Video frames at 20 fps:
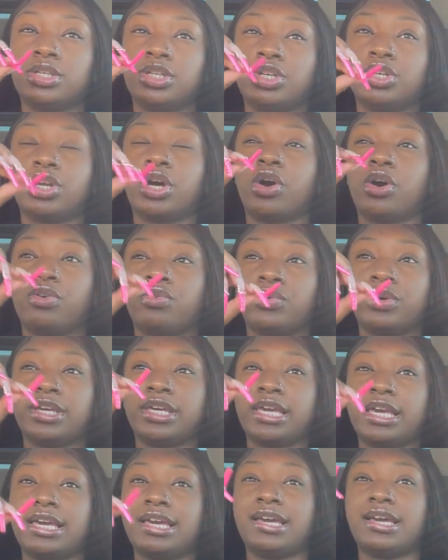you know, if we
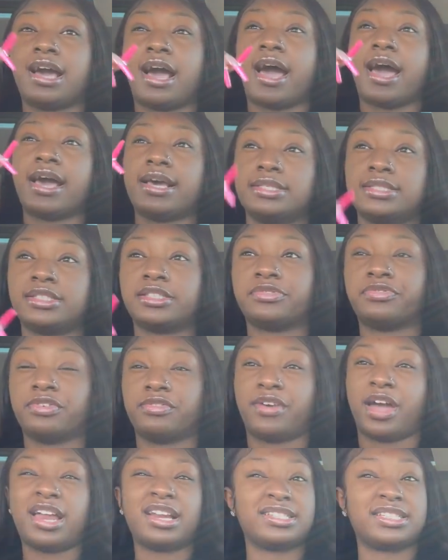get guys stuff for
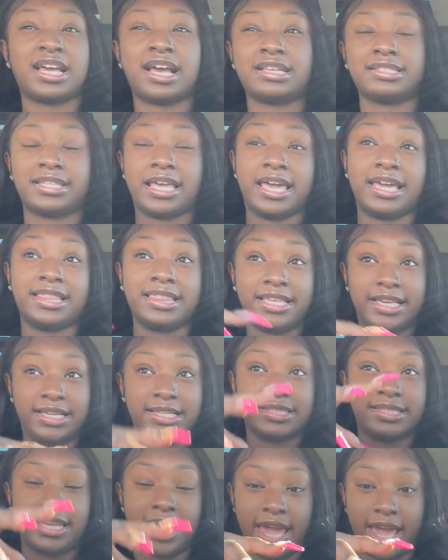Valentine's Day
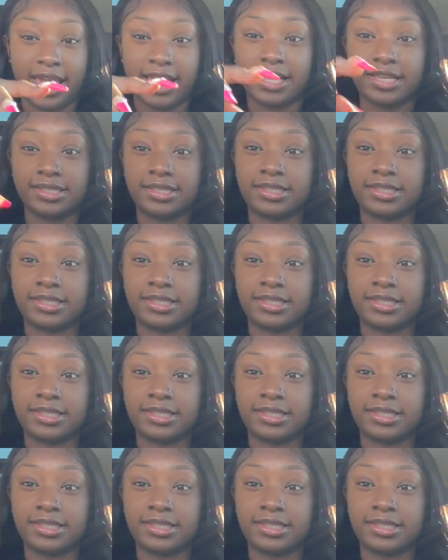these days.